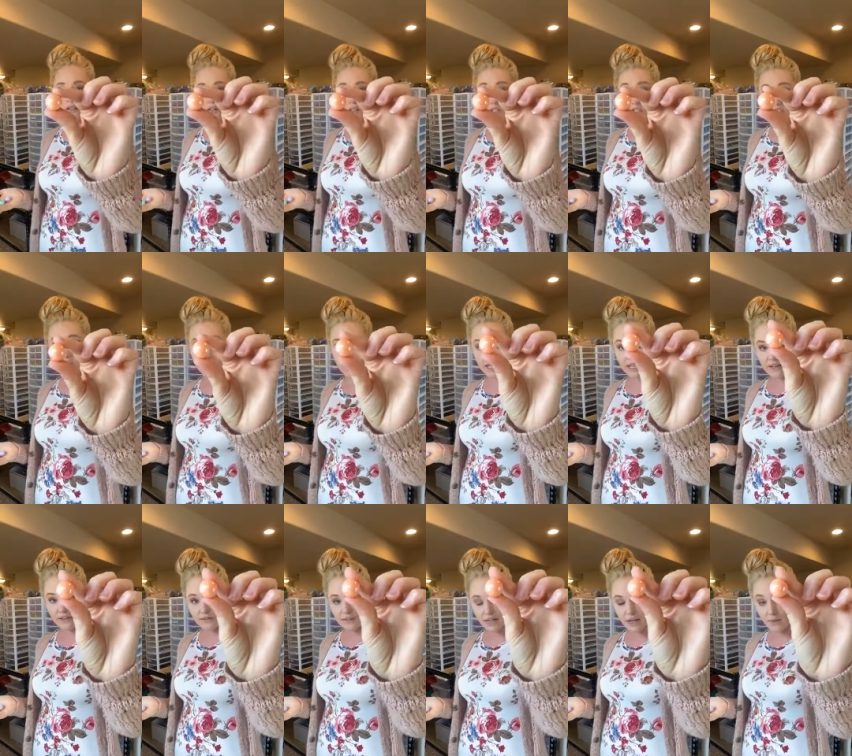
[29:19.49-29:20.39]
shiny
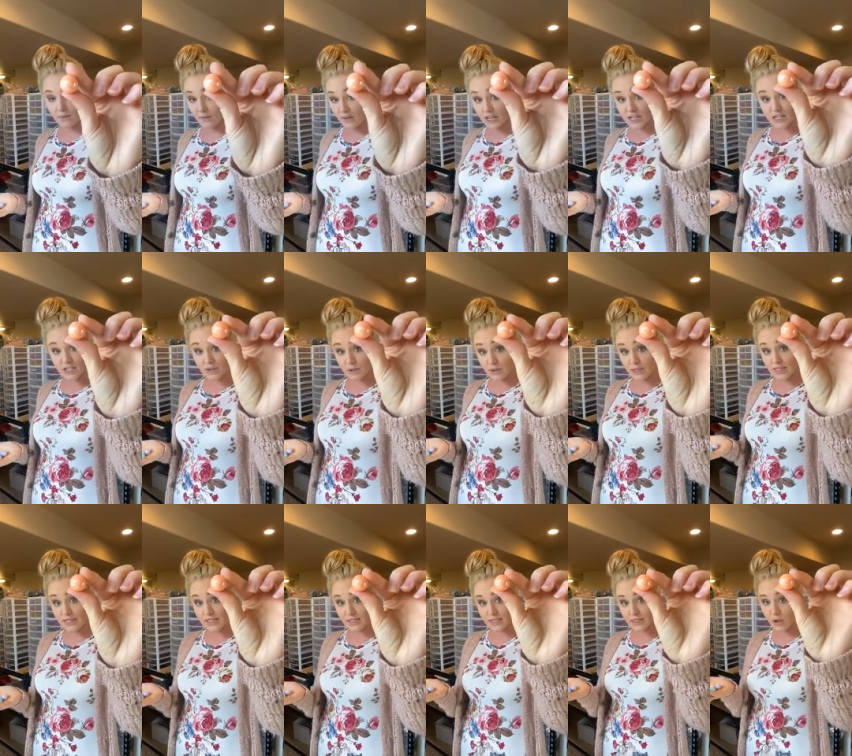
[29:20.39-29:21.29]
type finish. So
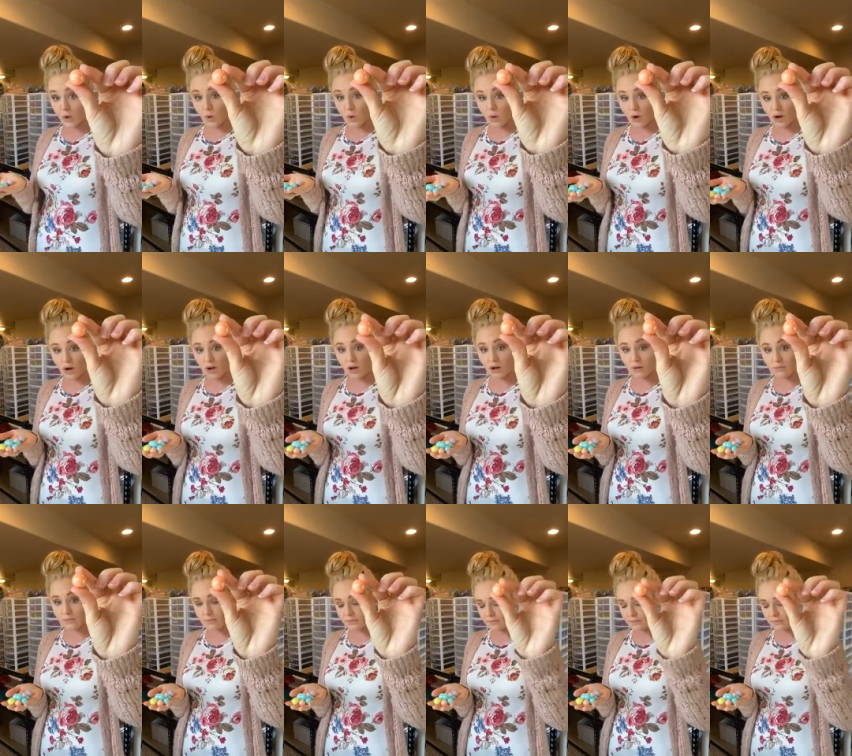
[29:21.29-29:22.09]
this is a coral